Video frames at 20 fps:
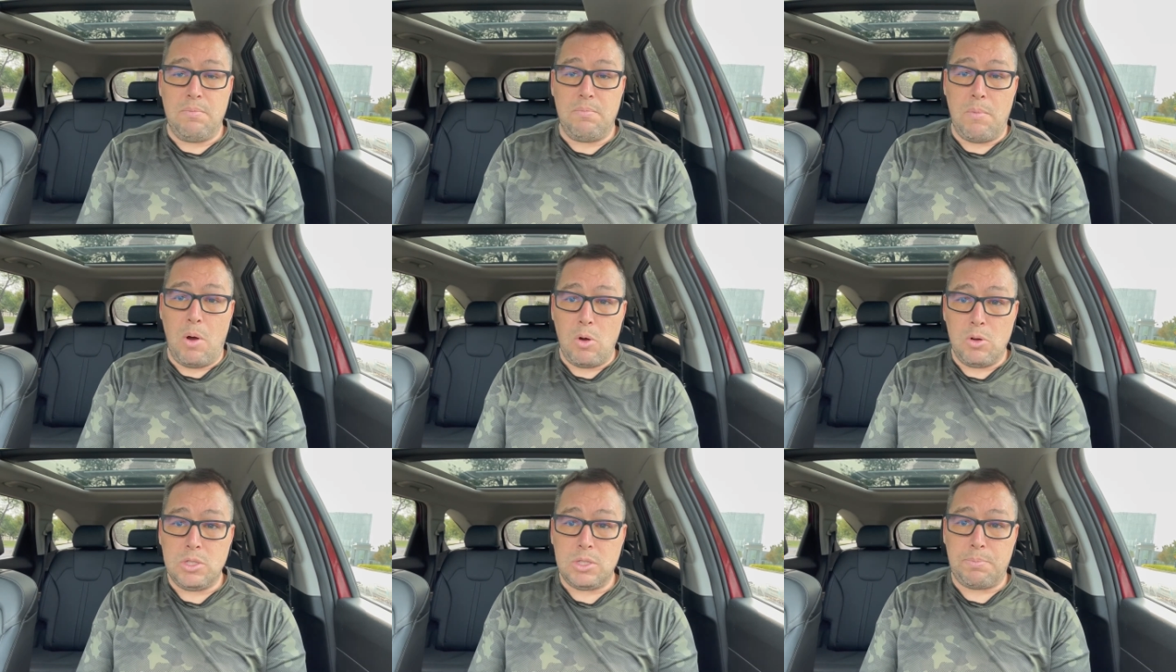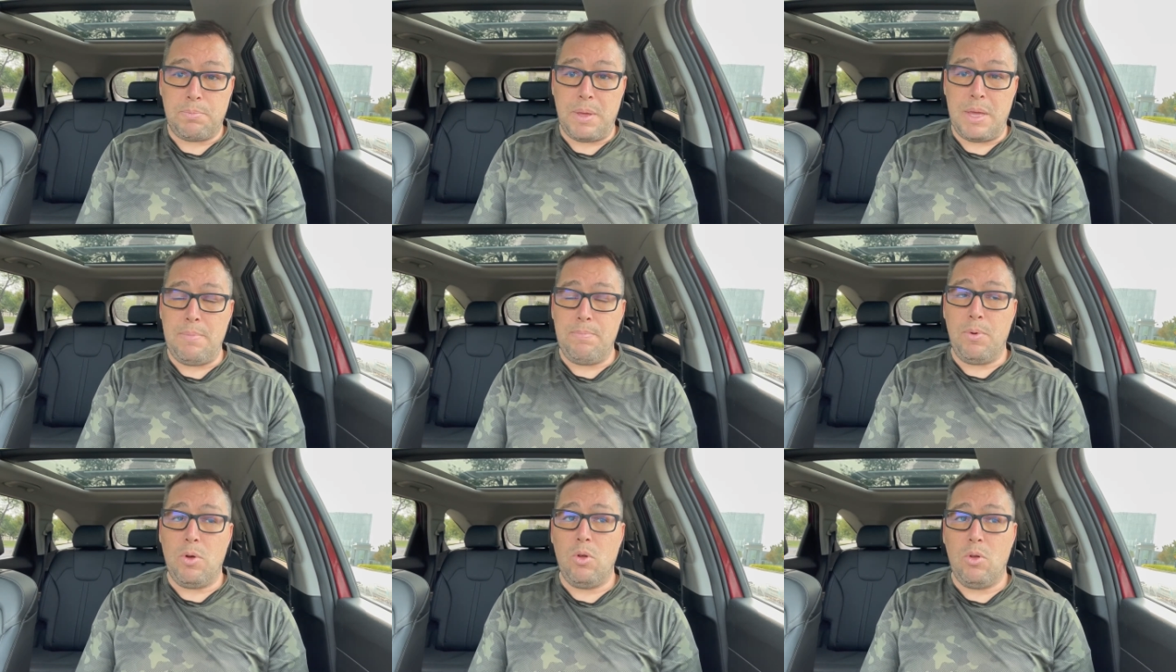Most
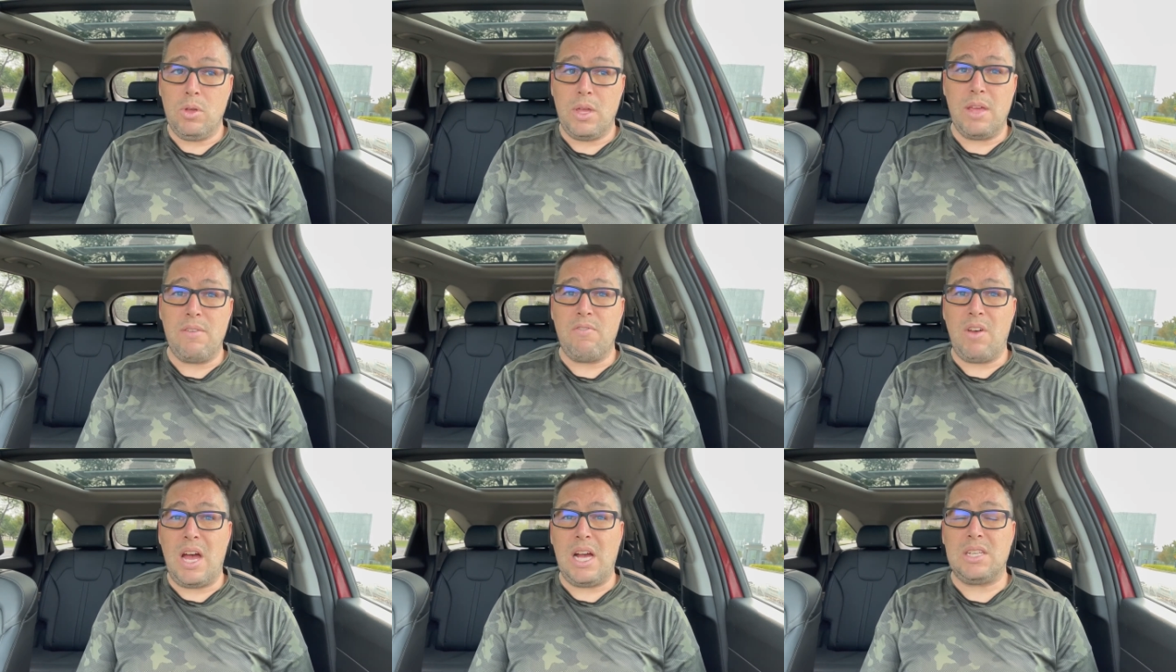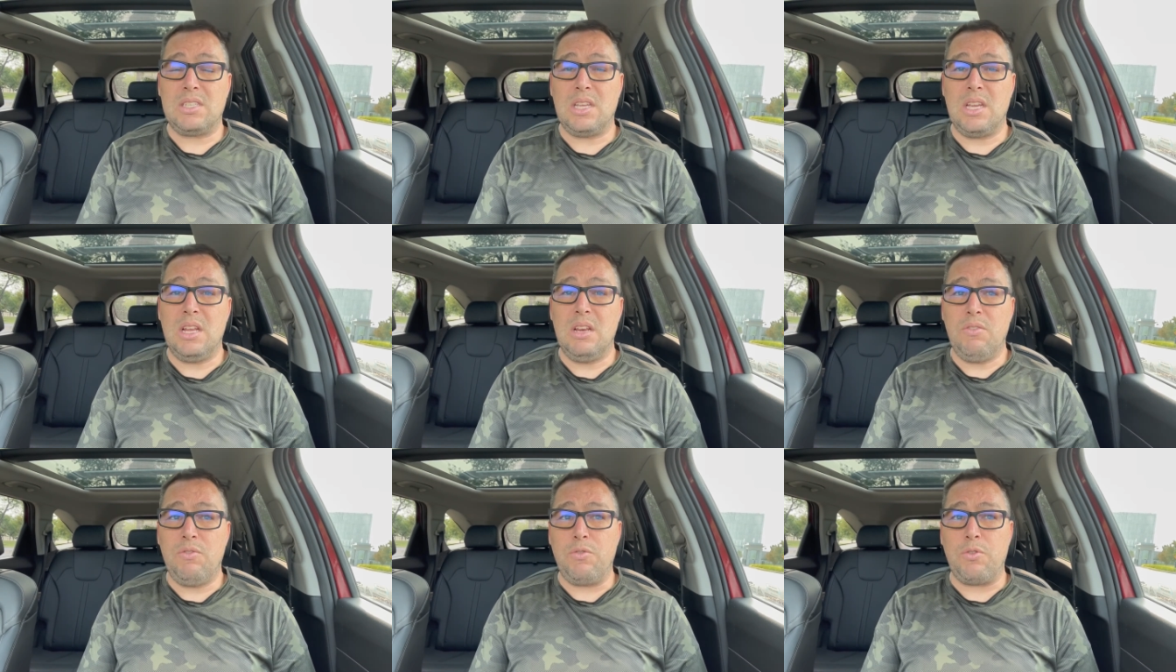people get
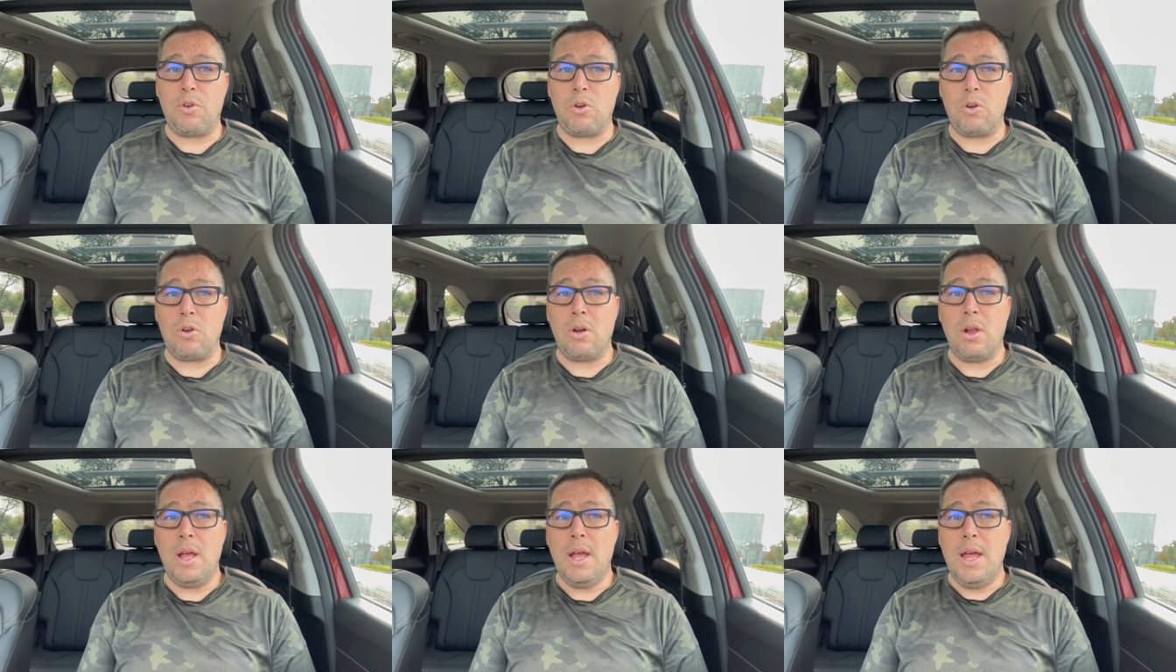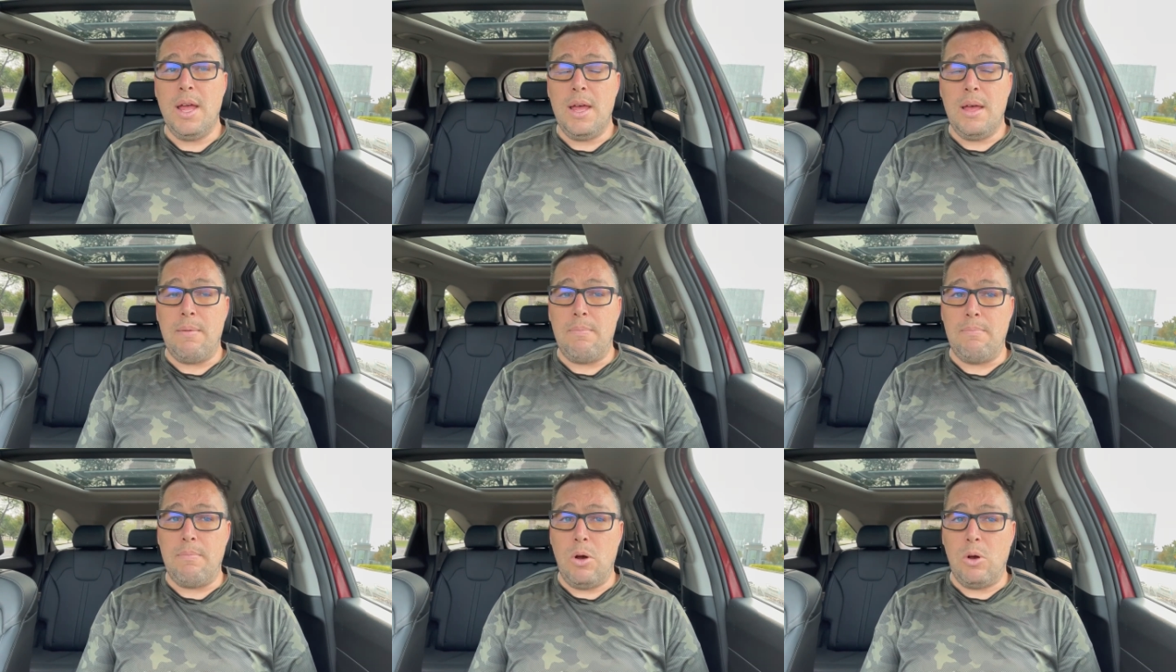vaccine for
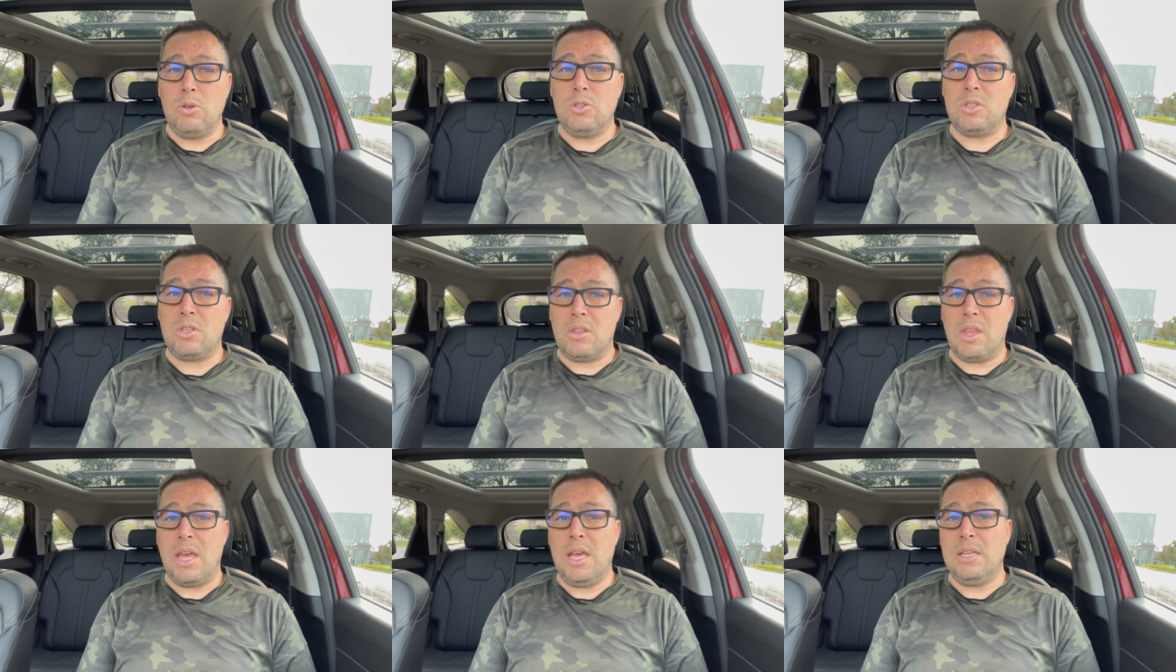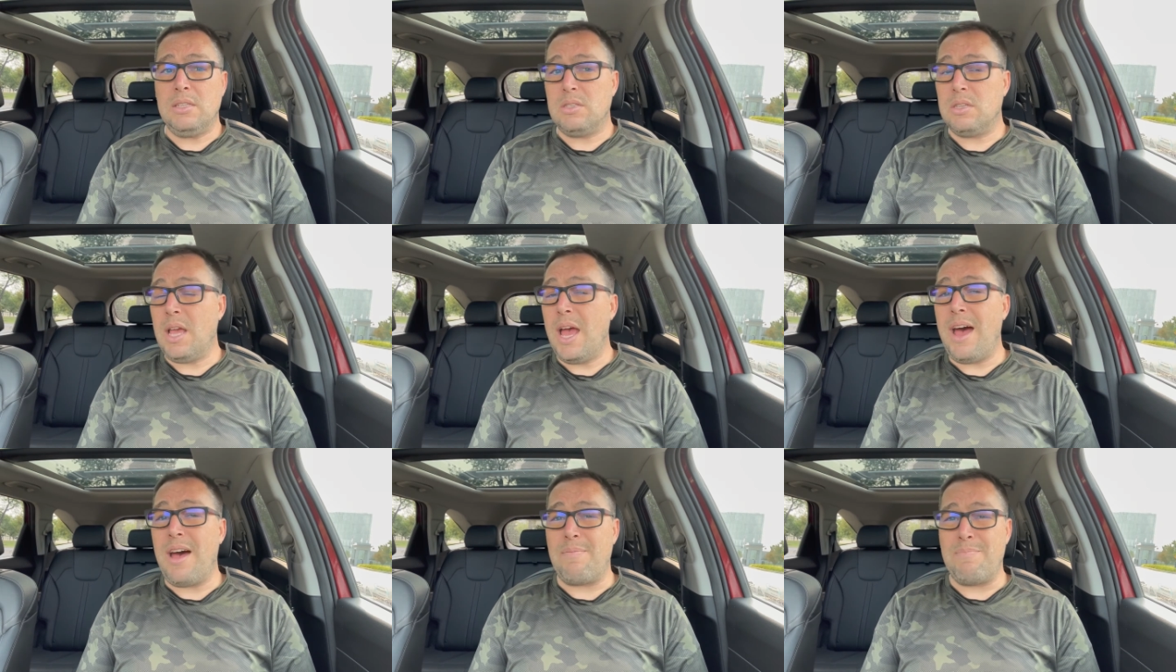most things.
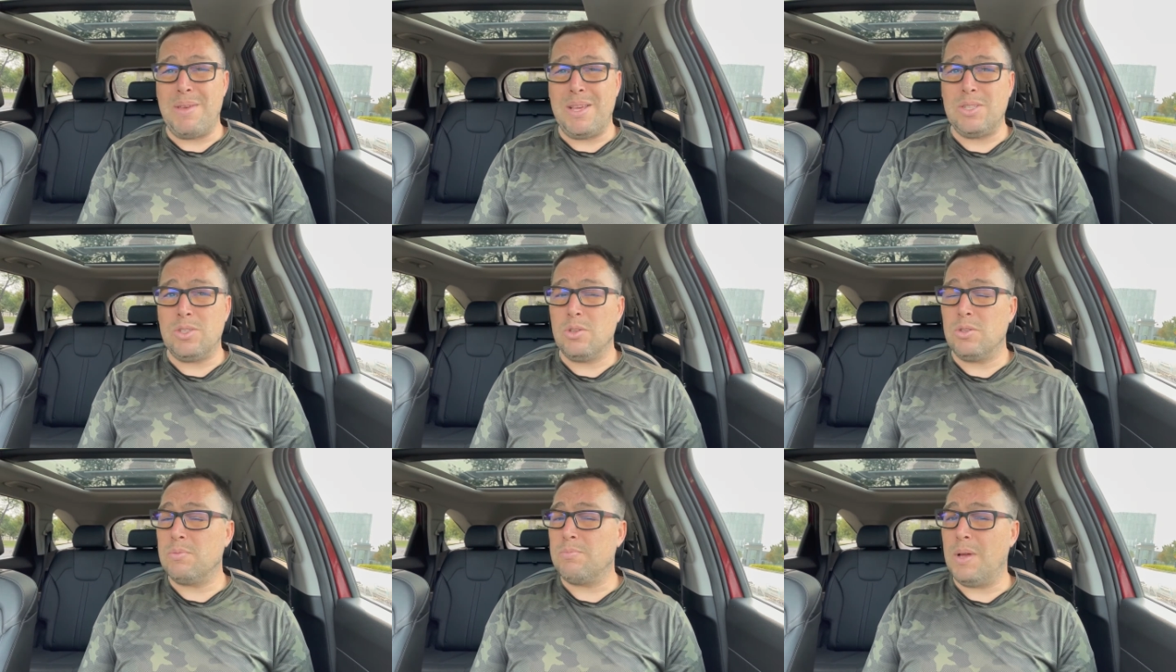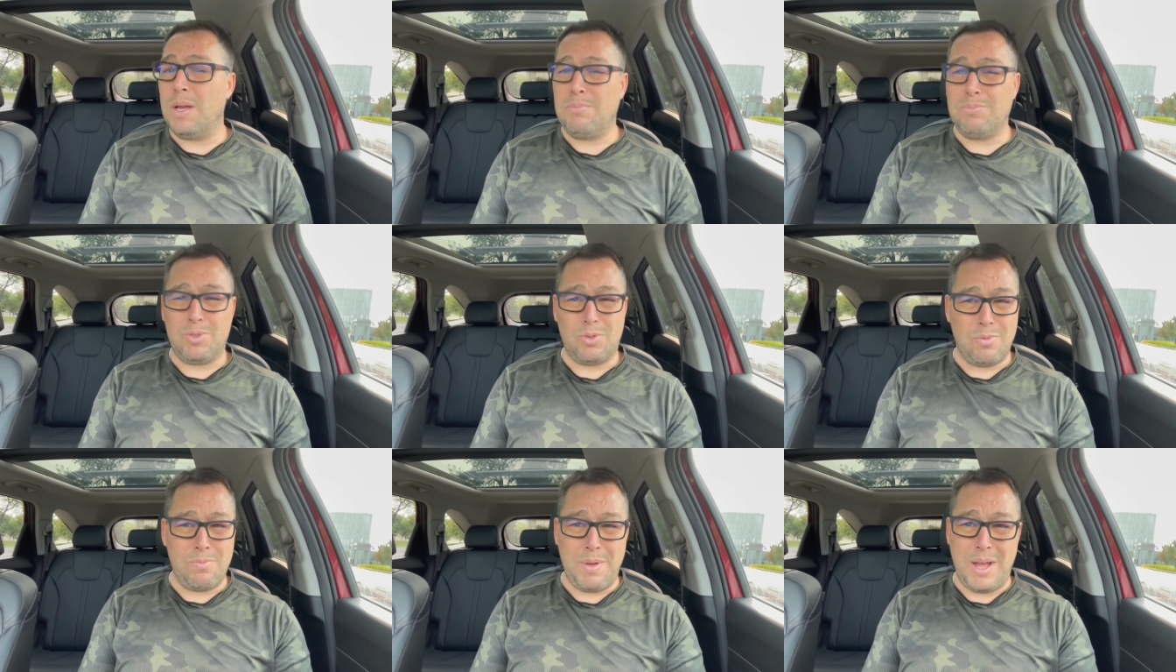Yeah, measles,
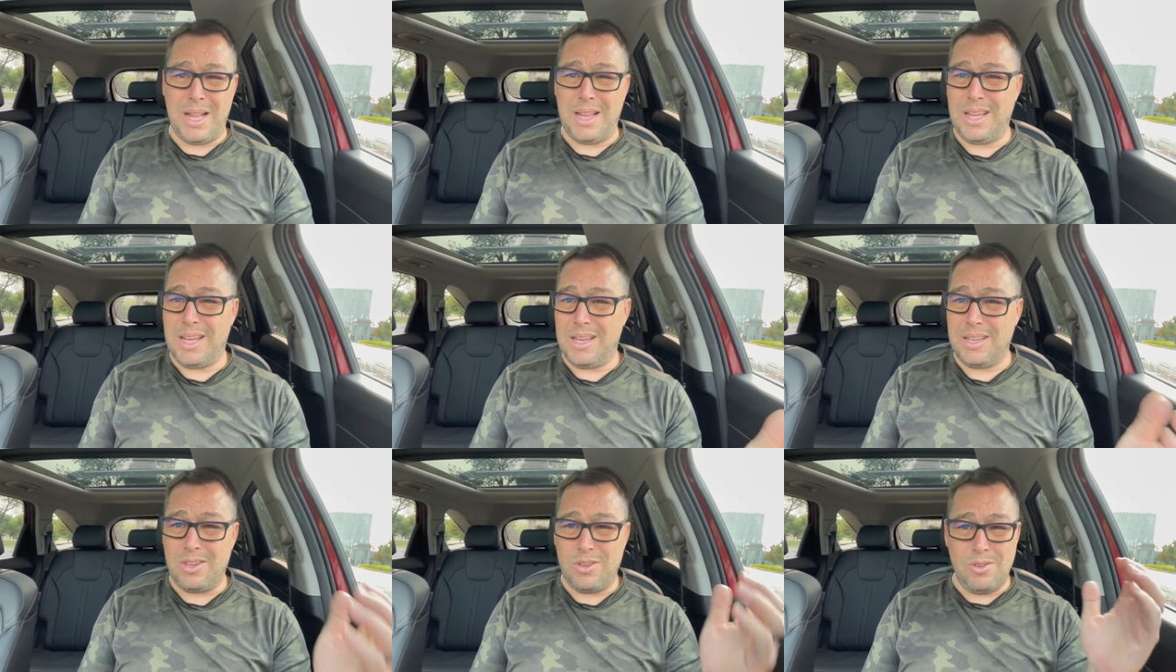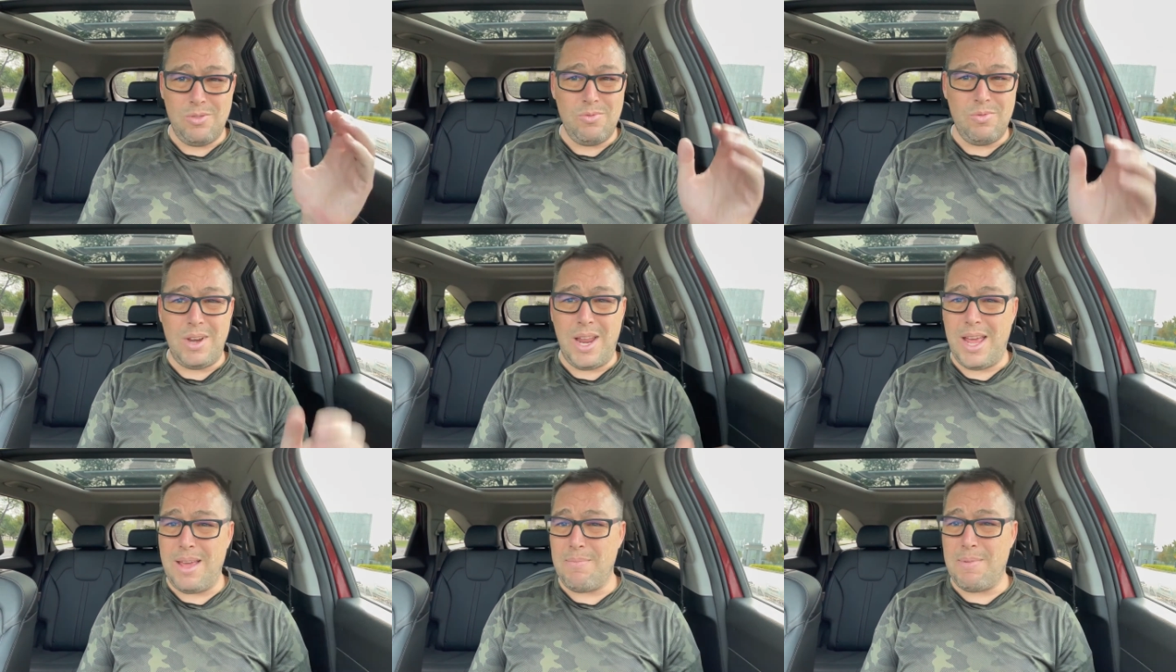mumps, rubella, you
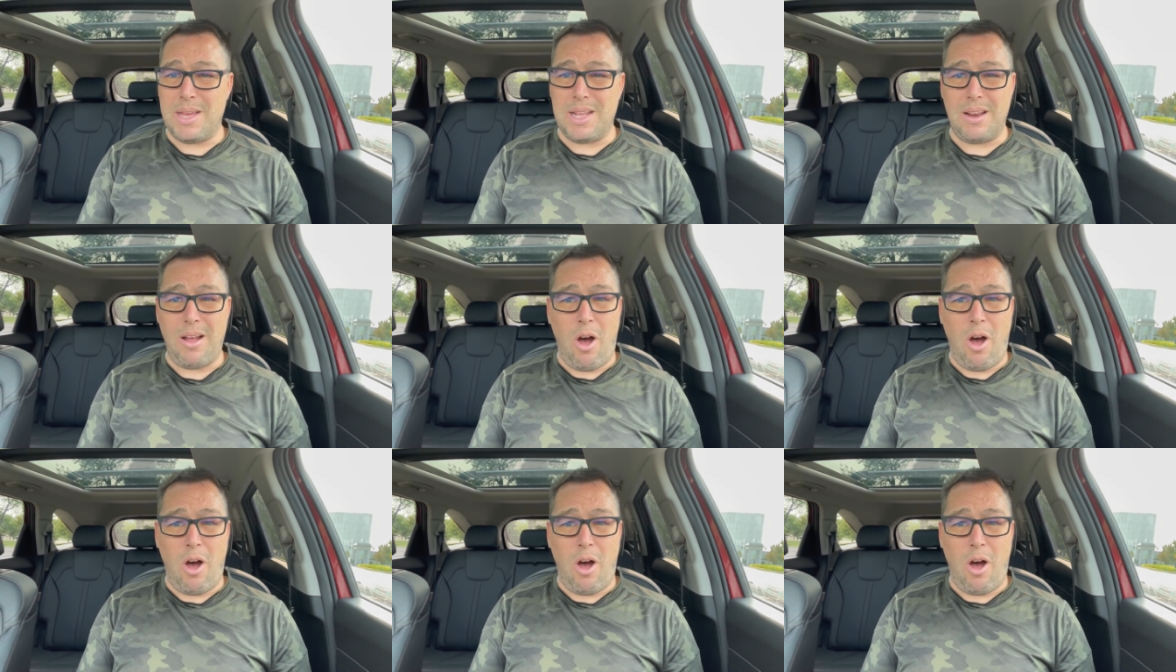name it.